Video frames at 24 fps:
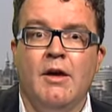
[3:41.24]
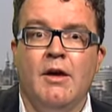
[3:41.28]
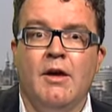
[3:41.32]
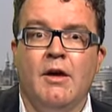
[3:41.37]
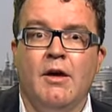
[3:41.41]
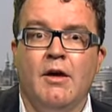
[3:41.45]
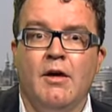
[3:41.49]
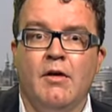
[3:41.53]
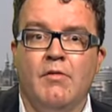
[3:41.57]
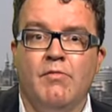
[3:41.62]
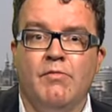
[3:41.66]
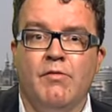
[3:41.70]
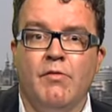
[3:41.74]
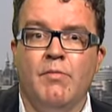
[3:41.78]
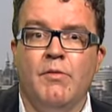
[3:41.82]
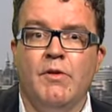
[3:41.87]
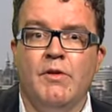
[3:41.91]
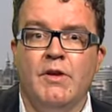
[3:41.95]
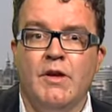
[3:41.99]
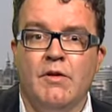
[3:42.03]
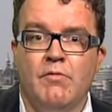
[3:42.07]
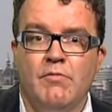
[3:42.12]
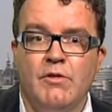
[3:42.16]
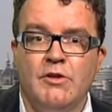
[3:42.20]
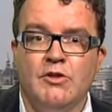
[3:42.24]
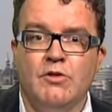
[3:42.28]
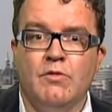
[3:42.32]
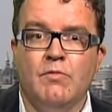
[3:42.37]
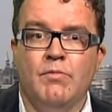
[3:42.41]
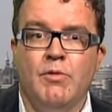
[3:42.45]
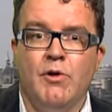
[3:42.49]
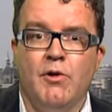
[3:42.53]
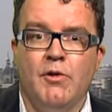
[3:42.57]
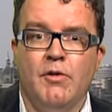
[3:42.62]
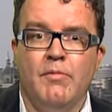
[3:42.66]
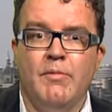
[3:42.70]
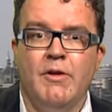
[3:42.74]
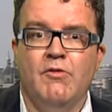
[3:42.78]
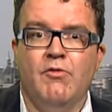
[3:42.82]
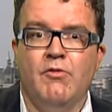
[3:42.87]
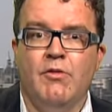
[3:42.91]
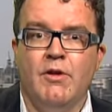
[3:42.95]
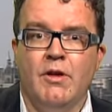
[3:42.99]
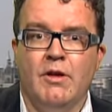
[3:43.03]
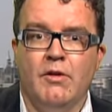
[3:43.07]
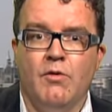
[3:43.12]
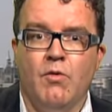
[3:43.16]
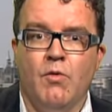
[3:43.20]
uh, from the original
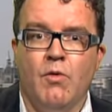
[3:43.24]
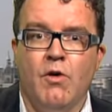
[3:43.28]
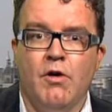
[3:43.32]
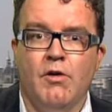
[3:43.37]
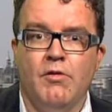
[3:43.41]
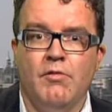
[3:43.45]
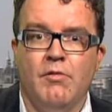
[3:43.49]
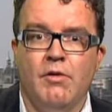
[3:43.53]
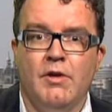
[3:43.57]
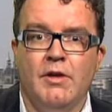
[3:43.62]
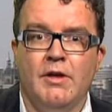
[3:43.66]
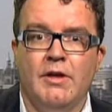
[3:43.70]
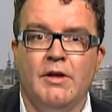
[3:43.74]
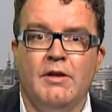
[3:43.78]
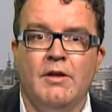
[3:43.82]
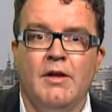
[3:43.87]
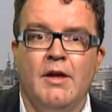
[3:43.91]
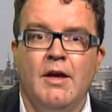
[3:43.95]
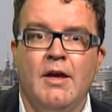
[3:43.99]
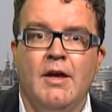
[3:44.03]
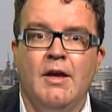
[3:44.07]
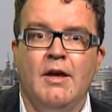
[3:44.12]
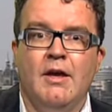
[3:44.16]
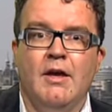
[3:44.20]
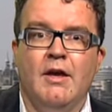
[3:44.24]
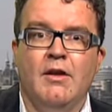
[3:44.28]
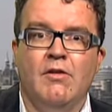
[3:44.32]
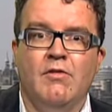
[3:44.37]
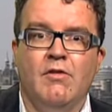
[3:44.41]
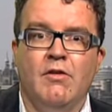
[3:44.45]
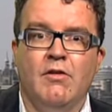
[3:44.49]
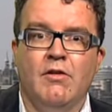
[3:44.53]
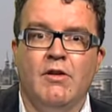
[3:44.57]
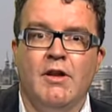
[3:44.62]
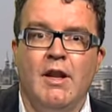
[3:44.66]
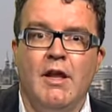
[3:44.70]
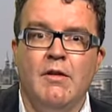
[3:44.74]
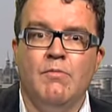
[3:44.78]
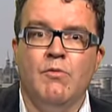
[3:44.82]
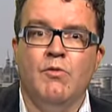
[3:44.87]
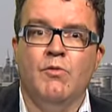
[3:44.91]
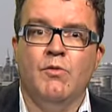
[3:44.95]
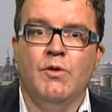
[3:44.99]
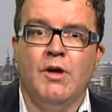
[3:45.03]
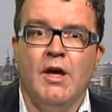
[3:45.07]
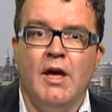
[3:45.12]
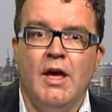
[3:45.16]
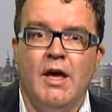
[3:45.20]
parliamentary inquiry is that Glenn
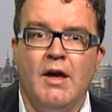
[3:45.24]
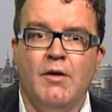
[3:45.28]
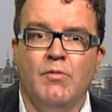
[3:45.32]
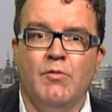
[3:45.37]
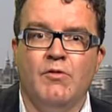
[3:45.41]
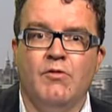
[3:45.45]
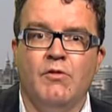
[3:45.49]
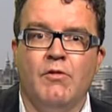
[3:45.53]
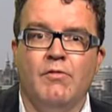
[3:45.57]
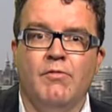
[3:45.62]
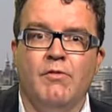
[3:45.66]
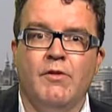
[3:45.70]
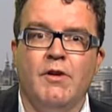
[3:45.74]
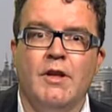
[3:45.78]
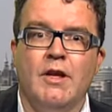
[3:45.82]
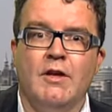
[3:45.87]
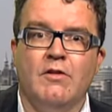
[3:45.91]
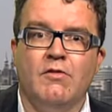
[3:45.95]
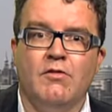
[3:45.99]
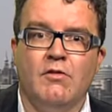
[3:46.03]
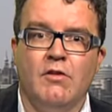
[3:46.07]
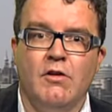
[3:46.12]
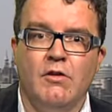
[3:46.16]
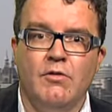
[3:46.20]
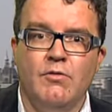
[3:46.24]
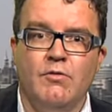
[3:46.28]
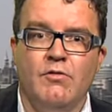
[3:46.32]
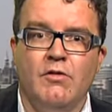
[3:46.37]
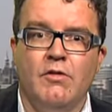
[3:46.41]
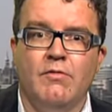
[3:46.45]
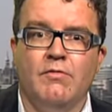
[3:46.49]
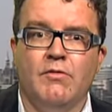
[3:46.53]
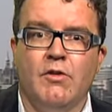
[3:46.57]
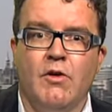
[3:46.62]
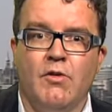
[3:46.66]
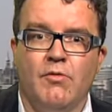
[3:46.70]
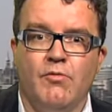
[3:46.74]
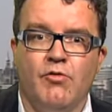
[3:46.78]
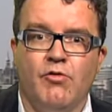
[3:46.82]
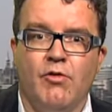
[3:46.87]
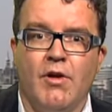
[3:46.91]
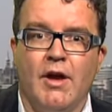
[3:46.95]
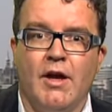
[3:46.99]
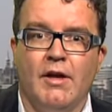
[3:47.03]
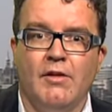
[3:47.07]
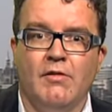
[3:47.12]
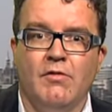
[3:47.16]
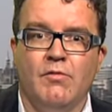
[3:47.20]
Mulcaire was offered an exclusive
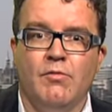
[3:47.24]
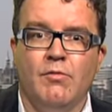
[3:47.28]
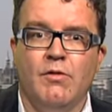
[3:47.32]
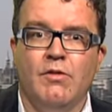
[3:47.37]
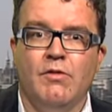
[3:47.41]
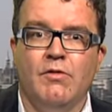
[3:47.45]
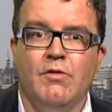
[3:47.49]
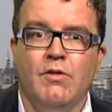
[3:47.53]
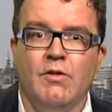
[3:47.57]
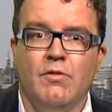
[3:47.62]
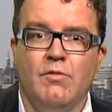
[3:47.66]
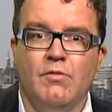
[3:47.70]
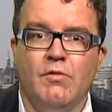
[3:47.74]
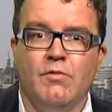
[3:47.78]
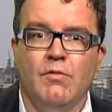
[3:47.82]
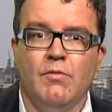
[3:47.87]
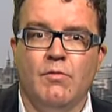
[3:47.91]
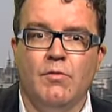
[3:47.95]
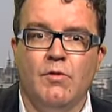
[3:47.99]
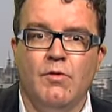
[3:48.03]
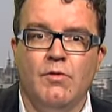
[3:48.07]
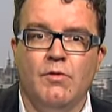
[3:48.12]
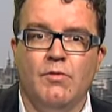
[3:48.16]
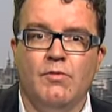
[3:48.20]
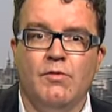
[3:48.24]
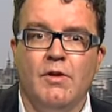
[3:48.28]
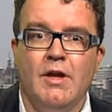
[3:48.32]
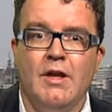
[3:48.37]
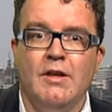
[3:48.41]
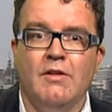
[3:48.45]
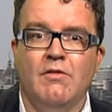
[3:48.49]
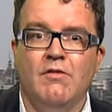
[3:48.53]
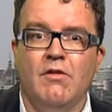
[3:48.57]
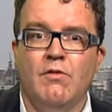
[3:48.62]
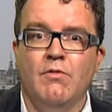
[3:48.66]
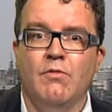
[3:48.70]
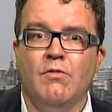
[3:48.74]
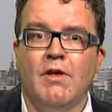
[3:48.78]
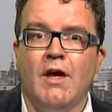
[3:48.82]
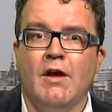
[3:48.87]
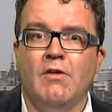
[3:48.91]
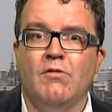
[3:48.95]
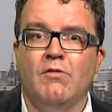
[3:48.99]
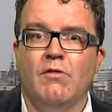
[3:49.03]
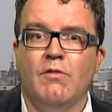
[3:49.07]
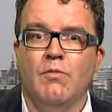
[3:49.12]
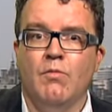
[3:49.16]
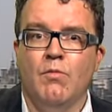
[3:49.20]
contract with News of the World in two
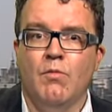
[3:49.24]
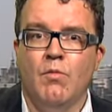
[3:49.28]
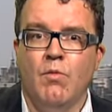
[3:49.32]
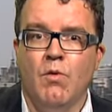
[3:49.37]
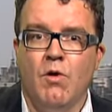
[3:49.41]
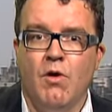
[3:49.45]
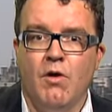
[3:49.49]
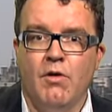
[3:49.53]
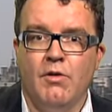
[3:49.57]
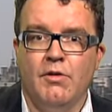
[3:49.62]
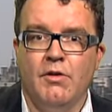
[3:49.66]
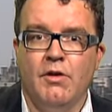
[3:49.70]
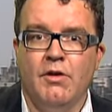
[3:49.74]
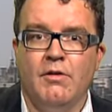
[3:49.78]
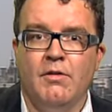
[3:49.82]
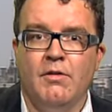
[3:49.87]
thousand and one,